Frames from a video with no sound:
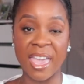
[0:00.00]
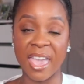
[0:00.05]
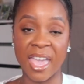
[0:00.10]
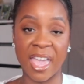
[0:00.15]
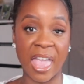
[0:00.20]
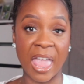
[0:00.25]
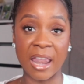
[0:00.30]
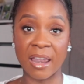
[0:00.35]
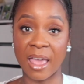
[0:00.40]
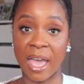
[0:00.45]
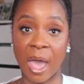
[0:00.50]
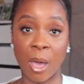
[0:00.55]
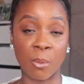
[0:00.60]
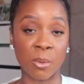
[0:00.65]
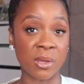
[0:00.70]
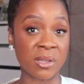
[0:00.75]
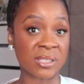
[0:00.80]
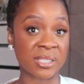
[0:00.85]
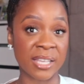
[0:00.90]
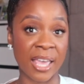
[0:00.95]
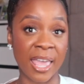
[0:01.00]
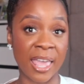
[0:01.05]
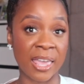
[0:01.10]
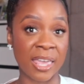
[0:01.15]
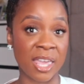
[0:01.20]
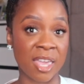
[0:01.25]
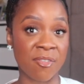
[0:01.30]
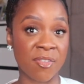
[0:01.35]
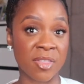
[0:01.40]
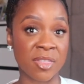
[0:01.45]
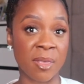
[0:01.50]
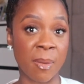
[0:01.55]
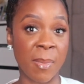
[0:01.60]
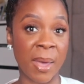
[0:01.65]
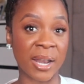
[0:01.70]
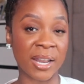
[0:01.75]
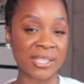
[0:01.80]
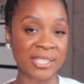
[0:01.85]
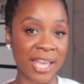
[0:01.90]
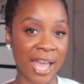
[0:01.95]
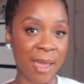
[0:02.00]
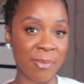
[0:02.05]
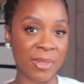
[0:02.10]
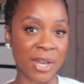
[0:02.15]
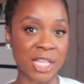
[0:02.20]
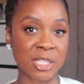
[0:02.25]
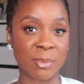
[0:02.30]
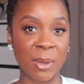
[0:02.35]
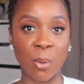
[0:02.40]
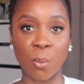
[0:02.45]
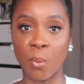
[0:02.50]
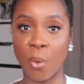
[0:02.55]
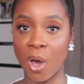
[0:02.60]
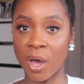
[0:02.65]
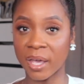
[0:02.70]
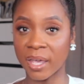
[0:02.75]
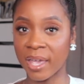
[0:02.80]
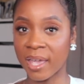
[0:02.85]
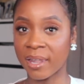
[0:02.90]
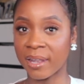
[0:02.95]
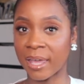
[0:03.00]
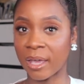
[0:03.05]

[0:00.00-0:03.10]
And I will say, even the amount of time that I spent walking,